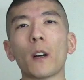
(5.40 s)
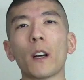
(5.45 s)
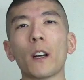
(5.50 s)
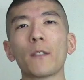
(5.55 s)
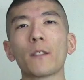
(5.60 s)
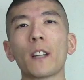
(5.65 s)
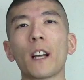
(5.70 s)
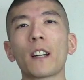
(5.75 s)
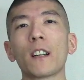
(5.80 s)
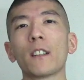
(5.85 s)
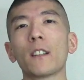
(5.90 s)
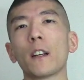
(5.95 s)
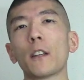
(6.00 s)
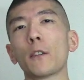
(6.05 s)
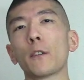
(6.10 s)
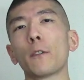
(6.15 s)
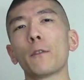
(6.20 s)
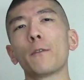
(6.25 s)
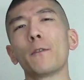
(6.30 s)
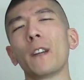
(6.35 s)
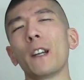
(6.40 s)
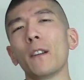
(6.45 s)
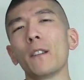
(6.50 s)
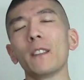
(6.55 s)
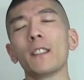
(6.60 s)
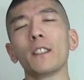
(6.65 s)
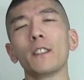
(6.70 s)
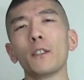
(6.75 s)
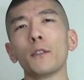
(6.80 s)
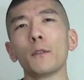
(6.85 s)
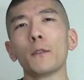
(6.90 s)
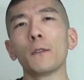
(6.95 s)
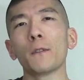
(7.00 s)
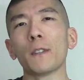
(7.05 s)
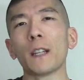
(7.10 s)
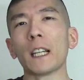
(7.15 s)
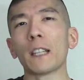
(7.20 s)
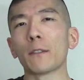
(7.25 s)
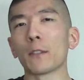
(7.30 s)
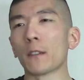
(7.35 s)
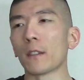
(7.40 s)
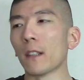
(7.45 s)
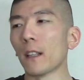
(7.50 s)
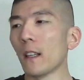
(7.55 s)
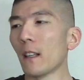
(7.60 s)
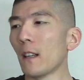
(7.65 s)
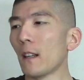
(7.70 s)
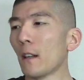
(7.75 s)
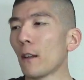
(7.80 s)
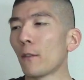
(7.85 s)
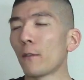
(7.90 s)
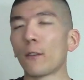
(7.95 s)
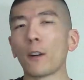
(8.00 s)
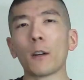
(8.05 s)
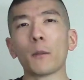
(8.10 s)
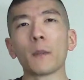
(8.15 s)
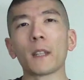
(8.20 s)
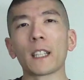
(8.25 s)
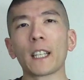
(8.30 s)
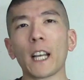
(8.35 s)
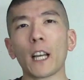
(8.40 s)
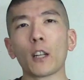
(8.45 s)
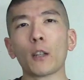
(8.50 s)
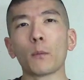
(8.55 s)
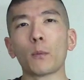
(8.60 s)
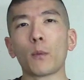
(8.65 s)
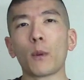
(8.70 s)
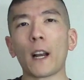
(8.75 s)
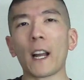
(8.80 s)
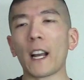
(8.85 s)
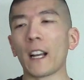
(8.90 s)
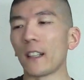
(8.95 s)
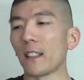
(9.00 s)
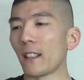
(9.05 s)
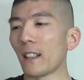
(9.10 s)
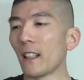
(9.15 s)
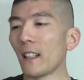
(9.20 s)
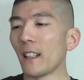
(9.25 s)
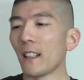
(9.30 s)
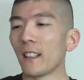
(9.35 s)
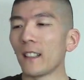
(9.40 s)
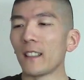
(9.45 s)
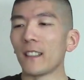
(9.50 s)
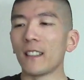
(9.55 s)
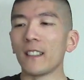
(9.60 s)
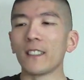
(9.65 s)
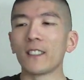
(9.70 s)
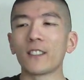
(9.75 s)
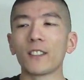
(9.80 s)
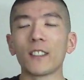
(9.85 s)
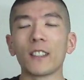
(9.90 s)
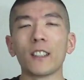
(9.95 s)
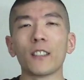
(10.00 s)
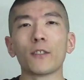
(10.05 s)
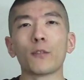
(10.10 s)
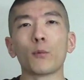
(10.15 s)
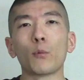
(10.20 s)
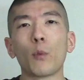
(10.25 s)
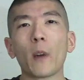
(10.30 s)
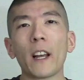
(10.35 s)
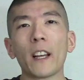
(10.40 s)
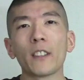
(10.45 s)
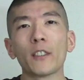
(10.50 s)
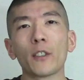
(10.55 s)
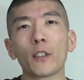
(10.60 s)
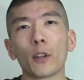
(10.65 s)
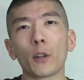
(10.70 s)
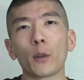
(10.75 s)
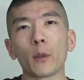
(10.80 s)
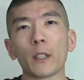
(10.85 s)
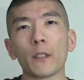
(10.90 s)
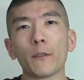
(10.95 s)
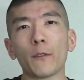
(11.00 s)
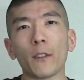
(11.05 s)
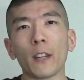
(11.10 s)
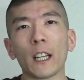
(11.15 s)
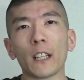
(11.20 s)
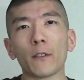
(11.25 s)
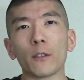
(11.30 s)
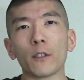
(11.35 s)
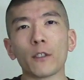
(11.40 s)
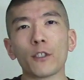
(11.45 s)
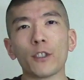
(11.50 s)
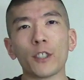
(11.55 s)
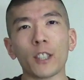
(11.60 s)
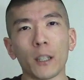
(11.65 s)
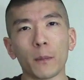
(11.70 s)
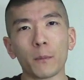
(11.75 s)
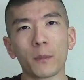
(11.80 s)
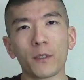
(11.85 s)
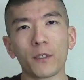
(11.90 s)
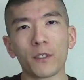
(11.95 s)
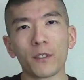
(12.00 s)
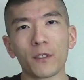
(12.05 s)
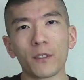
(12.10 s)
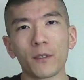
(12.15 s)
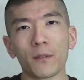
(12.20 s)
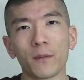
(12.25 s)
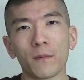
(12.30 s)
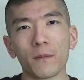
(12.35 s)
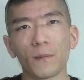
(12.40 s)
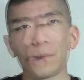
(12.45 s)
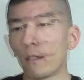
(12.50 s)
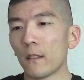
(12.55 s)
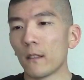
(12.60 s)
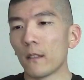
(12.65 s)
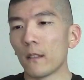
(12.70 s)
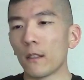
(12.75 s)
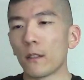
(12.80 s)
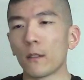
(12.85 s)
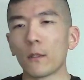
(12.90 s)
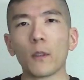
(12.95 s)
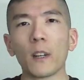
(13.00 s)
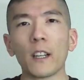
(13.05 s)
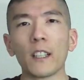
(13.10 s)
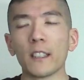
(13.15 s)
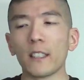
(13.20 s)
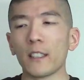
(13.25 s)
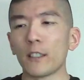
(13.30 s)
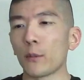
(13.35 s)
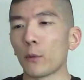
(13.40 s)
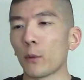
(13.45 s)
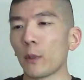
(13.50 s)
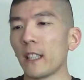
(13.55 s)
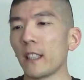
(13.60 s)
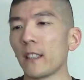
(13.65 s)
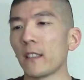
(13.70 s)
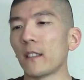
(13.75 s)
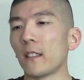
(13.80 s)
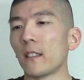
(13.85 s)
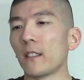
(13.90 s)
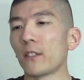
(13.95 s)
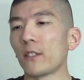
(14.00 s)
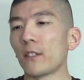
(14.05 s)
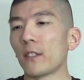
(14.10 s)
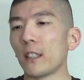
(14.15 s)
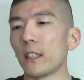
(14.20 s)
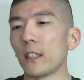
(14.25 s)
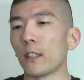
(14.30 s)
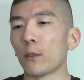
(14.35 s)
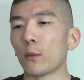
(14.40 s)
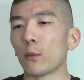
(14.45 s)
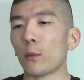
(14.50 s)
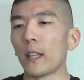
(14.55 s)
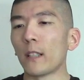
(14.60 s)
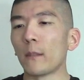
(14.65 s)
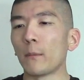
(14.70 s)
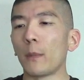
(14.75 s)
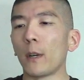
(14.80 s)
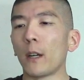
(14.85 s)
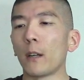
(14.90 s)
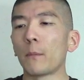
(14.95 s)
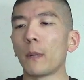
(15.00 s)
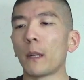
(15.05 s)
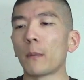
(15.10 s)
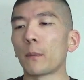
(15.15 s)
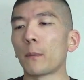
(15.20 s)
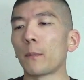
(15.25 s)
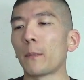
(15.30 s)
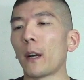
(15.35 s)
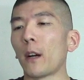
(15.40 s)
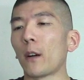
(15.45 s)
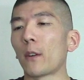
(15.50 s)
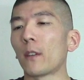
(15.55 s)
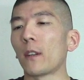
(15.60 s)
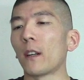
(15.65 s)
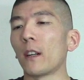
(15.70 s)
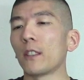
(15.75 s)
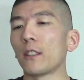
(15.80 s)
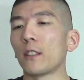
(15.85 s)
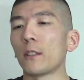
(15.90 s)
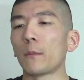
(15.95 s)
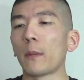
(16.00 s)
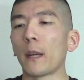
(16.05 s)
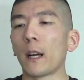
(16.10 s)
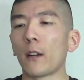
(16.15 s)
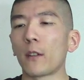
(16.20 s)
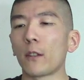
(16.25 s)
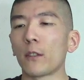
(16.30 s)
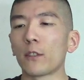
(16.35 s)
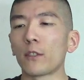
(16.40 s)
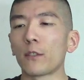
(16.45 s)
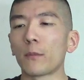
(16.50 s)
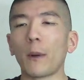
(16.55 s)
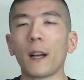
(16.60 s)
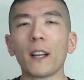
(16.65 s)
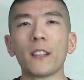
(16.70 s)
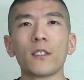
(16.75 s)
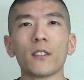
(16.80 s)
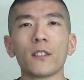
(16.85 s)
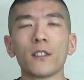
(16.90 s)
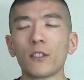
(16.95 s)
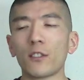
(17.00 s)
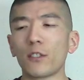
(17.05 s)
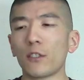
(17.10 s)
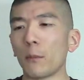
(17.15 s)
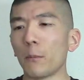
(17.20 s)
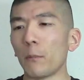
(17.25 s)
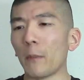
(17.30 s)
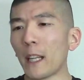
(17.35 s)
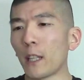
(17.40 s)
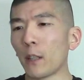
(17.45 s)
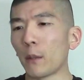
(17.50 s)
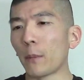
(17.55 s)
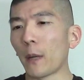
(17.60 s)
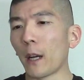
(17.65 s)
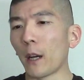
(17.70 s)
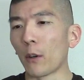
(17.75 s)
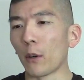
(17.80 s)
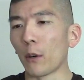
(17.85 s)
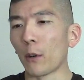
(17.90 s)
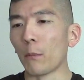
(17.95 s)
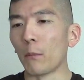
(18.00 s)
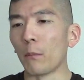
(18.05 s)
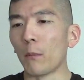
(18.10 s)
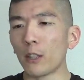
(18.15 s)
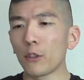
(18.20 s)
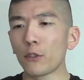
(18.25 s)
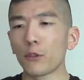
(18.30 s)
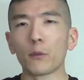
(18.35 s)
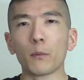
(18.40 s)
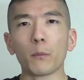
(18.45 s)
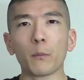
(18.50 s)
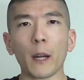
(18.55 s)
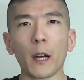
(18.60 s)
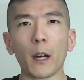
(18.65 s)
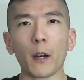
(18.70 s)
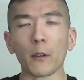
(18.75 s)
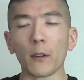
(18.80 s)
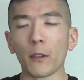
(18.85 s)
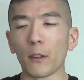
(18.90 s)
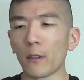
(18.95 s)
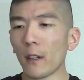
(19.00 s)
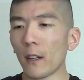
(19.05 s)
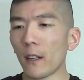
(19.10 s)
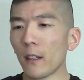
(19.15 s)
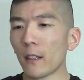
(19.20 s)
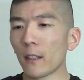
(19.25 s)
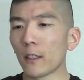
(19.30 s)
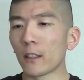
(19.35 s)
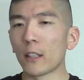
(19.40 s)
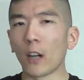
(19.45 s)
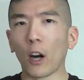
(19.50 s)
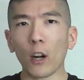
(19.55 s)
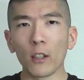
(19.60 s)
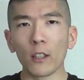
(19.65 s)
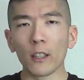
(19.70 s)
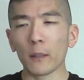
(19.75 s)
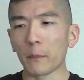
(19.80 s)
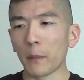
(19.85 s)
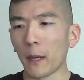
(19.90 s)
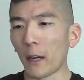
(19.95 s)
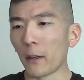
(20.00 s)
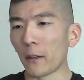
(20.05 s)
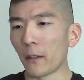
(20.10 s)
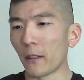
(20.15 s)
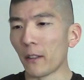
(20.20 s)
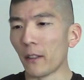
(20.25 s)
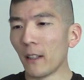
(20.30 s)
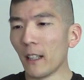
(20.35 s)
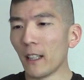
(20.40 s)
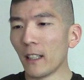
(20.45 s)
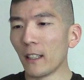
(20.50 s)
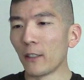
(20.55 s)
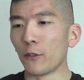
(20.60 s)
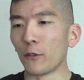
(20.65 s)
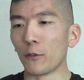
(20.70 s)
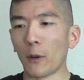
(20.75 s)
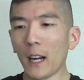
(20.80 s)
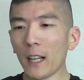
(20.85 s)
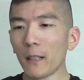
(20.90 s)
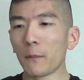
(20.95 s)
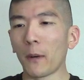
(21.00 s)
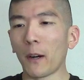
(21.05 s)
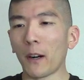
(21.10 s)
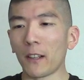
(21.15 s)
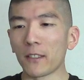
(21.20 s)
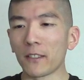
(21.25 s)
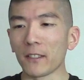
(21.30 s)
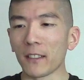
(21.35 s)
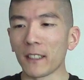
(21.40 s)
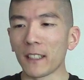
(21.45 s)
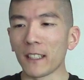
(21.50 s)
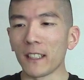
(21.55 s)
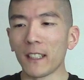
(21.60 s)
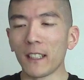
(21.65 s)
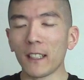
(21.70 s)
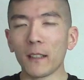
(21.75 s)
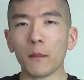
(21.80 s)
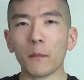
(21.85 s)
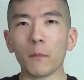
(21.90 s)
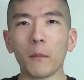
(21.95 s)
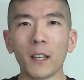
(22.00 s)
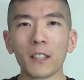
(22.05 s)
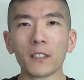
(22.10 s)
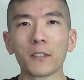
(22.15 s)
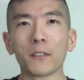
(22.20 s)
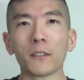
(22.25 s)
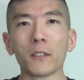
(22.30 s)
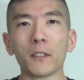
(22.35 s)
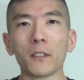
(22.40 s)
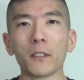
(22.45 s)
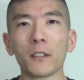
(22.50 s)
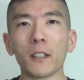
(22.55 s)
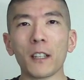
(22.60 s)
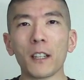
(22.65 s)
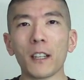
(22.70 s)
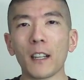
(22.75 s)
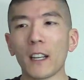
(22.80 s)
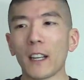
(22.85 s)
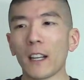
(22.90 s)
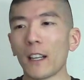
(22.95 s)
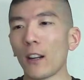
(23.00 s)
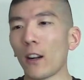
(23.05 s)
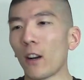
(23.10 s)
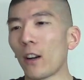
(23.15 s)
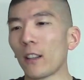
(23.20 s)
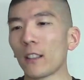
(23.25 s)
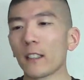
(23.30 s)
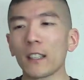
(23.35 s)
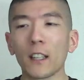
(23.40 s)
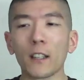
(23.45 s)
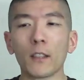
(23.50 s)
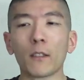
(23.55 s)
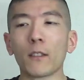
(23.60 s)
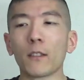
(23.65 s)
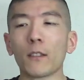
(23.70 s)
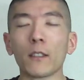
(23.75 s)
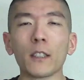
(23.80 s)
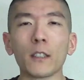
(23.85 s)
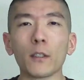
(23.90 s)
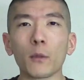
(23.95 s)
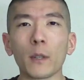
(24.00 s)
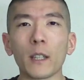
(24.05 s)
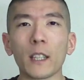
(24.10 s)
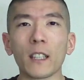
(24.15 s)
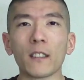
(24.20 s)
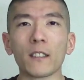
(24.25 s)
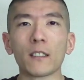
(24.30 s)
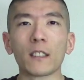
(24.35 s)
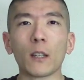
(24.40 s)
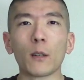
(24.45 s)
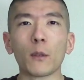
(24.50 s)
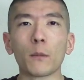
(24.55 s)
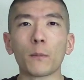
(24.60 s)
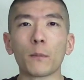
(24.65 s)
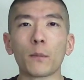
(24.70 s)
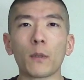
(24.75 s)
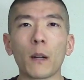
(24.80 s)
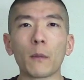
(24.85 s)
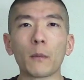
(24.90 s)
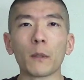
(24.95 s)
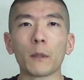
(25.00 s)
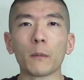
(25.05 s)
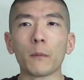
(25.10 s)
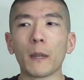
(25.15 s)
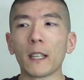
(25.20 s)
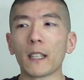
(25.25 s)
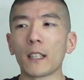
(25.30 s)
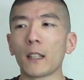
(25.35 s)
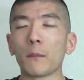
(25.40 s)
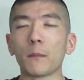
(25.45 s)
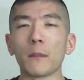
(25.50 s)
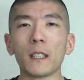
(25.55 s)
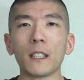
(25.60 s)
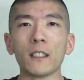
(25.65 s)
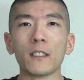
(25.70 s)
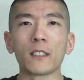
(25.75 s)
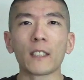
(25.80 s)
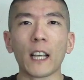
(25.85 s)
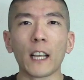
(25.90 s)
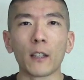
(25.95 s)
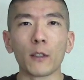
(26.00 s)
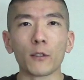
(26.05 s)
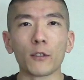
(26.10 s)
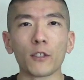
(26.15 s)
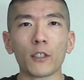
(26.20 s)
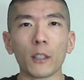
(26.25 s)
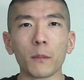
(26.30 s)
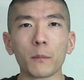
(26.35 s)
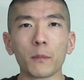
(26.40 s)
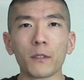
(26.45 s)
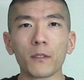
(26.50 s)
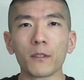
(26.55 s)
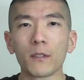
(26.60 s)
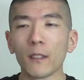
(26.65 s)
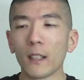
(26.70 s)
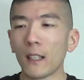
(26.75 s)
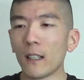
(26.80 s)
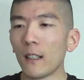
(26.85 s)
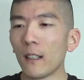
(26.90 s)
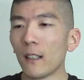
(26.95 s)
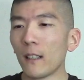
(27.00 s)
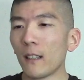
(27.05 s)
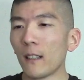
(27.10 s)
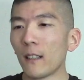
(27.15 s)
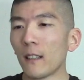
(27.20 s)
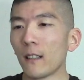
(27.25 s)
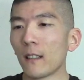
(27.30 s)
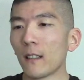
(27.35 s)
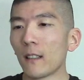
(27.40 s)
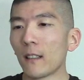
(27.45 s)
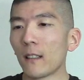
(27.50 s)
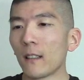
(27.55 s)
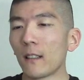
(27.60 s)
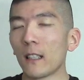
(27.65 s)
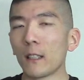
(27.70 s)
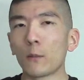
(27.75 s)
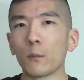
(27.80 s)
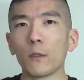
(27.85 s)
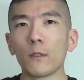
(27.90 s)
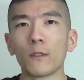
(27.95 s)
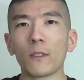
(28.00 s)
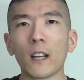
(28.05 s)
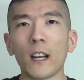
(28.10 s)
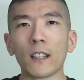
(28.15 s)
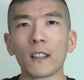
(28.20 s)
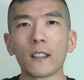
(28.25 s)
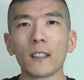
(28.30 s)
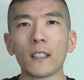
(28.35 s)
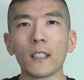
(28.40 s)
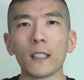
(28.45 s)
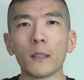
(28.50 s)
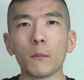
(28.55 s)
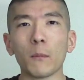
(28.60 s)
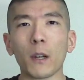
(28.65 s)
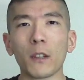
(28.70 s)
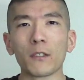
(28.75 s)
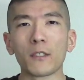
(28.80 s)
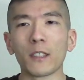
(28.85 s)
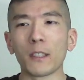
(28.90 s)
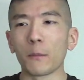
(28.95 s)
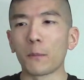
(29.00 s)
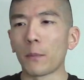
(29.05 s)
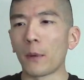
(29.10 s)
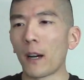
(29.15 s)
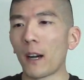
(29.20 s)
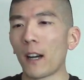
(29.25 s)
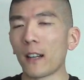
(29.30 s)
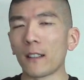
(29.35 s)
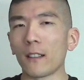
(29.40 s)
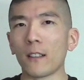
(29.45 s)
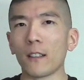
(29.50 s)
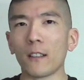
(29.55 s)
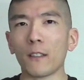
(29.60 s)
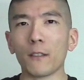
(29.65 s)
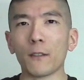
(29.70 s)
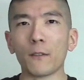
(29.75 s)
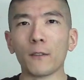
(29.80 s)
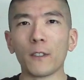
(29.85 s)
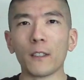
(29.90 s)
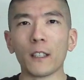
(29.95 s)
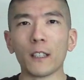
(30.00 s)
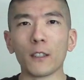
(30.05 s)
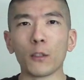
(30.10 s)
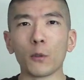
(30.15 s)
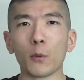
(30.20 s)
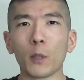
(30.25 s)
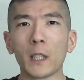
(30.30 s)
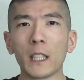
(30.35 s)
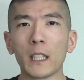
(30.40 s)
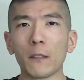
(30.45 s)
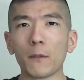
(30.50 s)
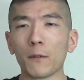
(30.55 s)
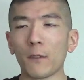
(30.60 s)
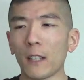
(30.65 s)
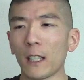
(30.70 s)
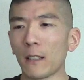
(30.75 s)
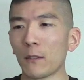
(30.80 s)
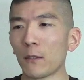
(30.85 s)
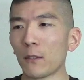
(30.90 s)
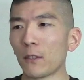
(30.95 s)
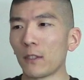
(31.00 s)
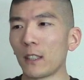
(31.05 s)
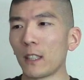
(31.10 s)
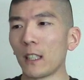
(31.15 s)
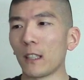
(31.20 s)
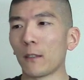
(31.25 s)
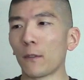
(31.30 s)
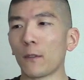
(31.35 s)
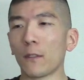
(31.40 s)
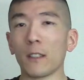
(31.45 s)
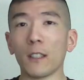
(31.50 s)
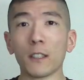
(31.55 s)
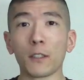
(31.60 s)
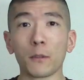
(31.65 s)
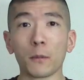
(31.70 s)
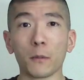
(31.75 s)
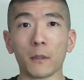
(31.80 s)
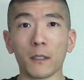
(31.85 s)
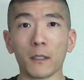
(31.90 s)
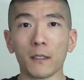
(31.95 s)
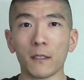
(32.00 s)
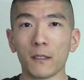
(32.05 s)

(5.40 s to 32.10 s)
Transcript: I've got another fairly new flavor from the Kettle brand. This is red curry flavored chips. Alright, ingredient list here. Red bell pepper powder, onion powder, spices, tomato powder, mushroom powder, garlic powder, dried parsley, mustard, and all the other ingredients that would probably make up these kettle chips. I think we've got the melting pot of ingredient flavors here for this one.